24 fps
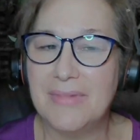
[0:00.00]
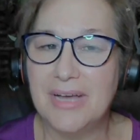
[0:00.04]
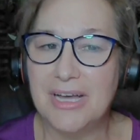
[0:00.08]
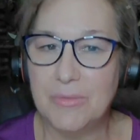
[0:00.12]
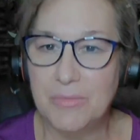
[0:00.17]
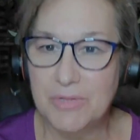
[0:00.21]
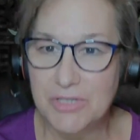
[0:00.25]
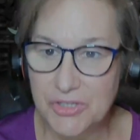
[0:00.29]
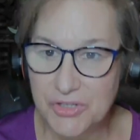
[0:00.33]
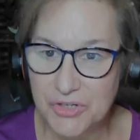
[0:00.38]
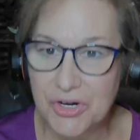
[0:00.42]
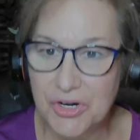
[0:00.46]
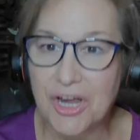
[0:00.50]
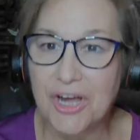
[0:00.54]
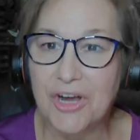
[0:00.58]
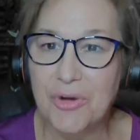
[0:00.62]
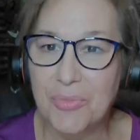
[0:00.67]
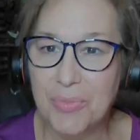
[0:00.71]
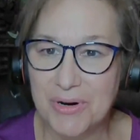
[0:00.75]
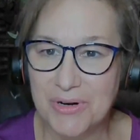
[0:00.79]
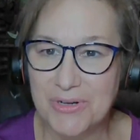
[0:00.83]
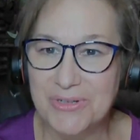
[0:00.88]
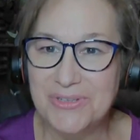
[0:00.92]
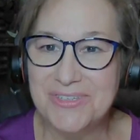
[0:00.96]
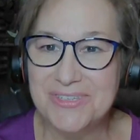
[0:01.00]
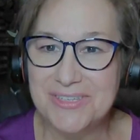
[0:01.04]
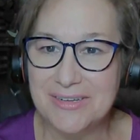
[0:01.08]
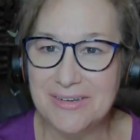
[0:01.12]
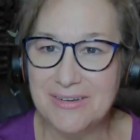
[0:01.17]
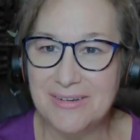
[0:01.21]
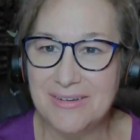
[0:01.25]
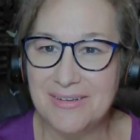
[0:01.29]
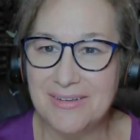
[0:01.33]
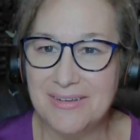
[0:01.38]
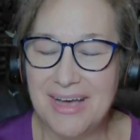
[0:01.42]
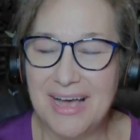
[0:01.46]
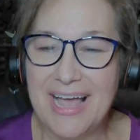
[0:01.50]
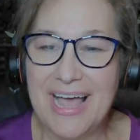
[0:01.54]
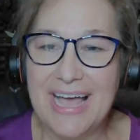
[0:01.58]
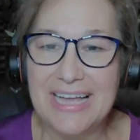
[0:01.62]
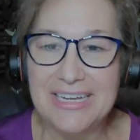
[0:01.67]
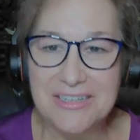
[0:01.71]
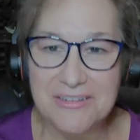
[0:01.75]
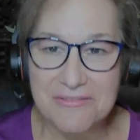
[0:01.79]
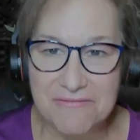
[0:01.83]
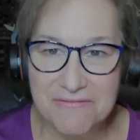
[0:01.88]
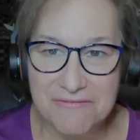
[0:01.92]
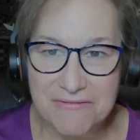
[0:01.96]
I'm a strong person. I
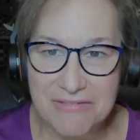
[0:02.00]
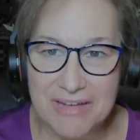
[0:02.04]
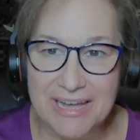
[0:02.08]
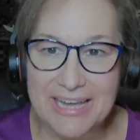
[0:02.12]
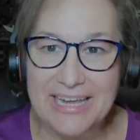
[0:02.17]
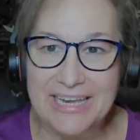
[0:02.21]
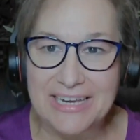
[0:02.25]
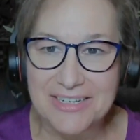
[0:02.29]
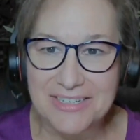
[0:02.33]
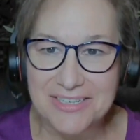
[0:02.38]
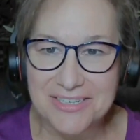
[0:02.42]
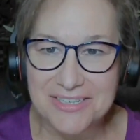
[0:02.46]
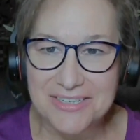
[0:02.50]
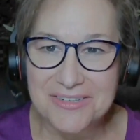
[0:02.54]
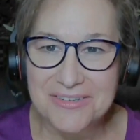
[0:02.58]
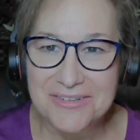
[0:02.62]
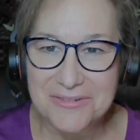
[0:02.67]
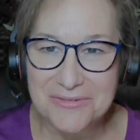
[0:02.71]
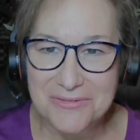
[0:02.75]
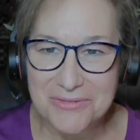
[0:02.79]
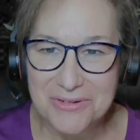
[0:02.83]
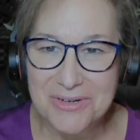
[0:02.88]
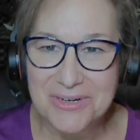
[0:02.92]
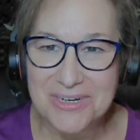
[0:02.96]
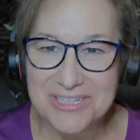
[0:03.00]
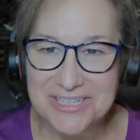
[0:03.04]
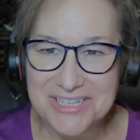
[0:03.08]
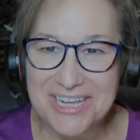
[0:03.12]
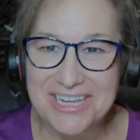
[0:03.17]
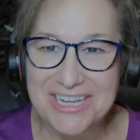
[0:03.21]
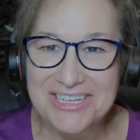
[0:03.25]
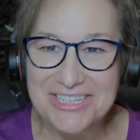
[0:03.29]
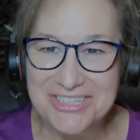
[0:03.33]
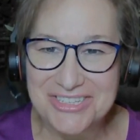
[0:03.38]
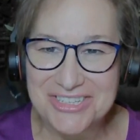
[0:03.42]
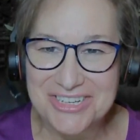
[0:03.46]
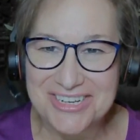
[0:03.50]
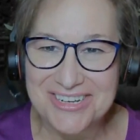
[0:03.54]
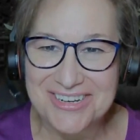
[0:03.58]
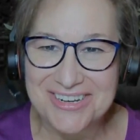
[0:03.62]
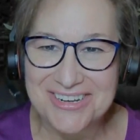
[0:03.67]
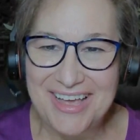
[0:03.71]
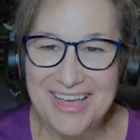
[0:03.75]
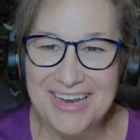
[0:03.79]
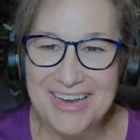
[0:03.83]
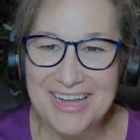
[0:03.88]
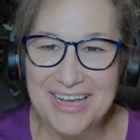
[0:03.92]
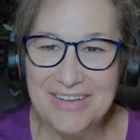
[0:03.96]
had to fight for attention.
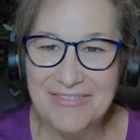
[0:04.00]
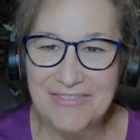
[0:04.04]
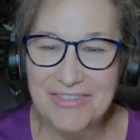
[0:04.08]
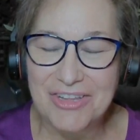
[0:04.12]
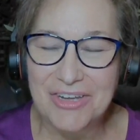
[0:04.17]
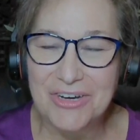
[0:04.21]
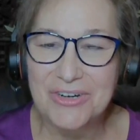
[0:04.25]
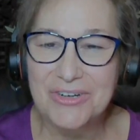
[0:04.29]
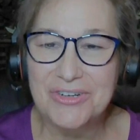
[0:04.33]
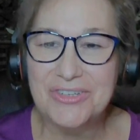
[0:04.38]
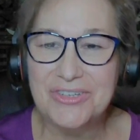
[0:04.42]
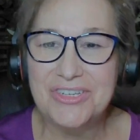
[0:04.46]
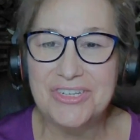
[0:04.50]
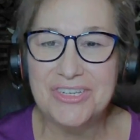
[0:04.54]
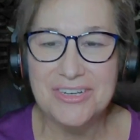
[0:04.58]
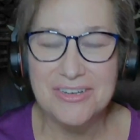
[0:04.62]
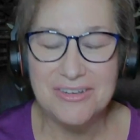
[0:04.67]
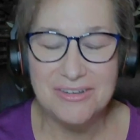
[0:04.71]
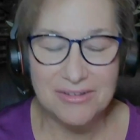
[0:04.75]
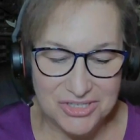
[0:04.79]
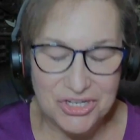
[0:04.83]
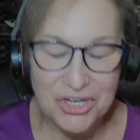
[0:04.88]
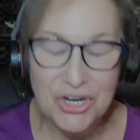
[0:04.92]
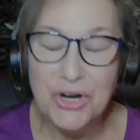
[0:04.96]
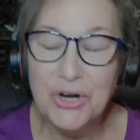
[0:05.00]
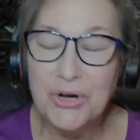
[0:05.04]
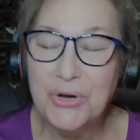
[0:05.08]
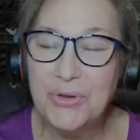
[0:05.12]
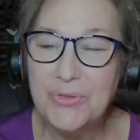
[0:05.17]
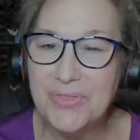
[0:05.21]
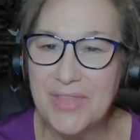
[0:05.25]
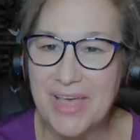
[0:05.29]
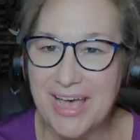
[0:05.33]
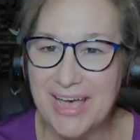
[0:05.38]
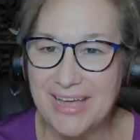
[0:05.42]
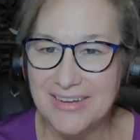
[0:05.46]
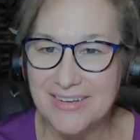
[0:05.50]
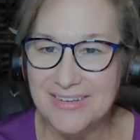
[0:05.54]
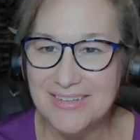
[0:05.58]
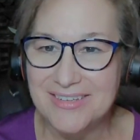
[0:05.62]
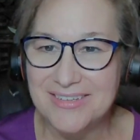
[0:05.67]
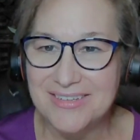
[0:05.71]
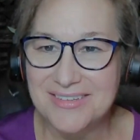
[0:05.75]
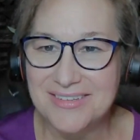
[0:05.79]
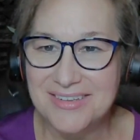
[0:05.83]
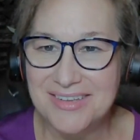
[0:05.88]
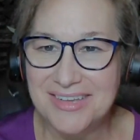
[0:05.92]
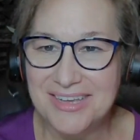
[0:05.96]
And I've learned to turn
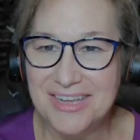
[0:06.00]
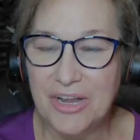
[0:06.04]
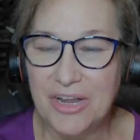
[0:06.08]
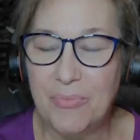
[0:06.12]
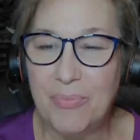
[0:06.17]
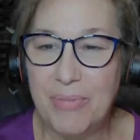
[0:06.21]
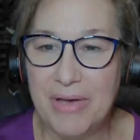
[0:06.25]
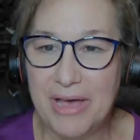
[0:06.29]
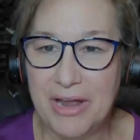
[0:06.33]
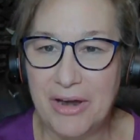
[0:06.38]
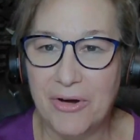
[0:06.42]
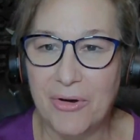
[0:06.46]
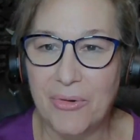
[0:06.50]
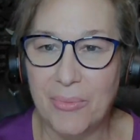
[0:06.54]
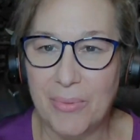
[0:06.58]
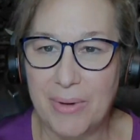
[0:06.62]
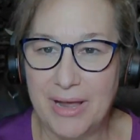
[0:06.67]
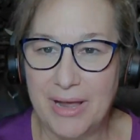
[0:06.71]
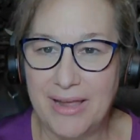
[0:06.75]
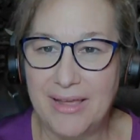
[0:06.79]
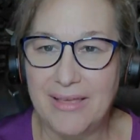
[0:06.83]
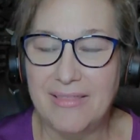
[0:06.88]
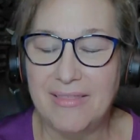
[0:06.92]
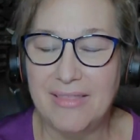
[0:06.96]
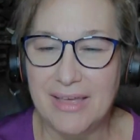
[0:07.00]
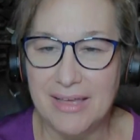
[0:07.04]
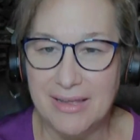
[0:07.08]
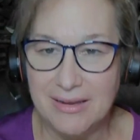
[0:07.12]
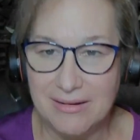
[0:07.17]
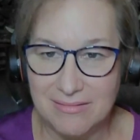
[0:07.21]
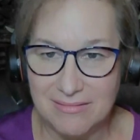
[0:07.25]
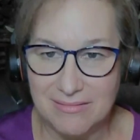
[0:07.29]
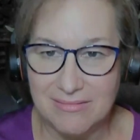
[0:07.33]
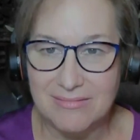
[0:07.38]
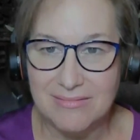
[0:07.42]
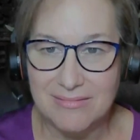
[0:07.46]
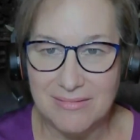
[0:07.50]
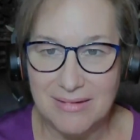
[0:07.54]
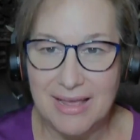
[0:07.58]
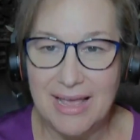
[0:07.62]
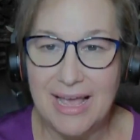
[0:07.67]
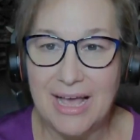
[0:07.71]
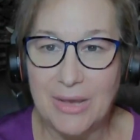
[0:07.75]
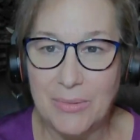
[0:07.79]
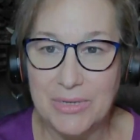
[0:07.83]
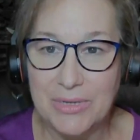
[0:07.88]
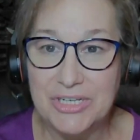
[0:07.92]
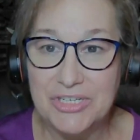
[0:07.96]
that in a better way than
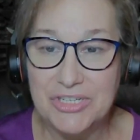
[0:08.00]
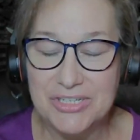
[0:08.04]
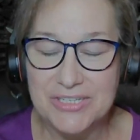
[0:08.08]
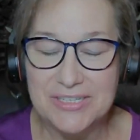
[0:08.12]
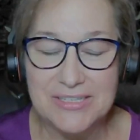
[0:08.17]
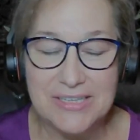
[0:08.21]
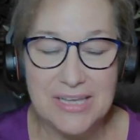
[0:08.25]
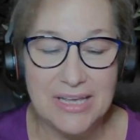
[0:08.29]
how it just